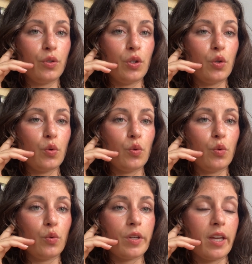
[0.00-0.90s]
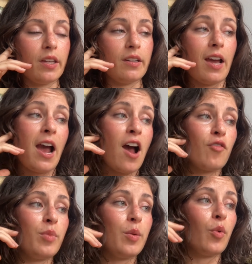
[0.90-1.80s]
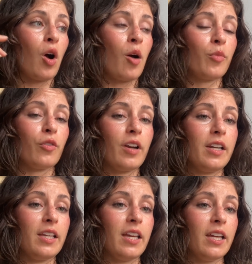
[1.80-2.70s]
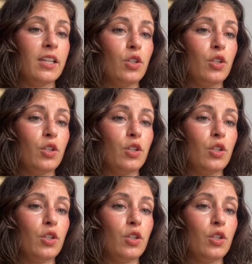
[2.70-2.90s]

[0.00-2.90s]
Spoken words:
you can have people operating it,